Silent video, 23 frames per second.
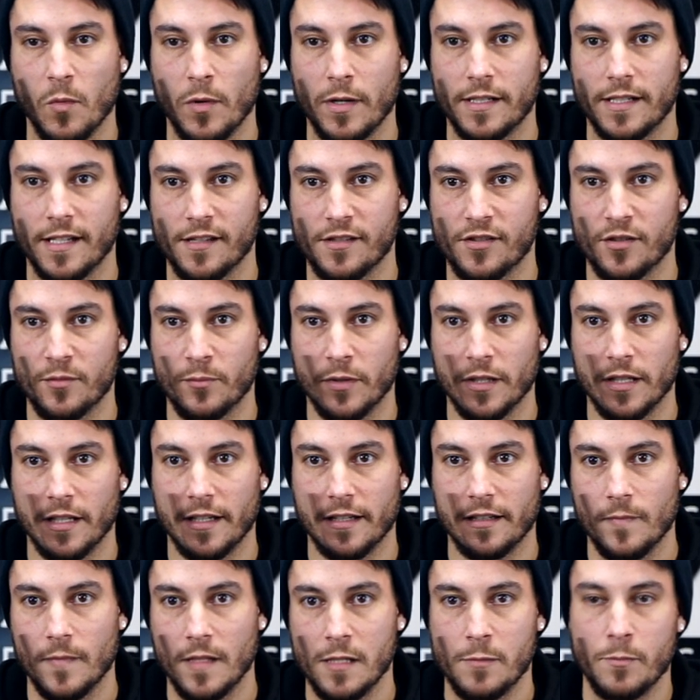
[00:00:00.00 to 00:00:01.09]
wear tester, but
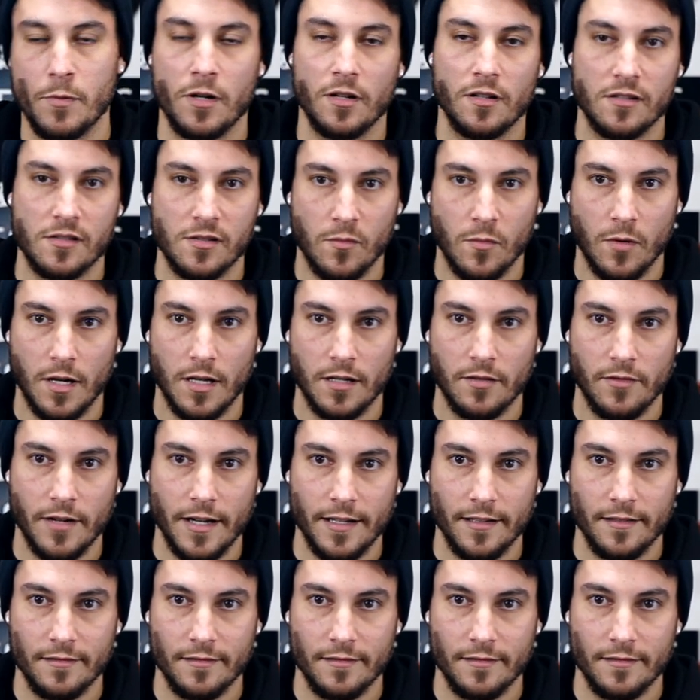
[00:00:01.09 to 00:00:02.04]
like, he's part of the squad, right?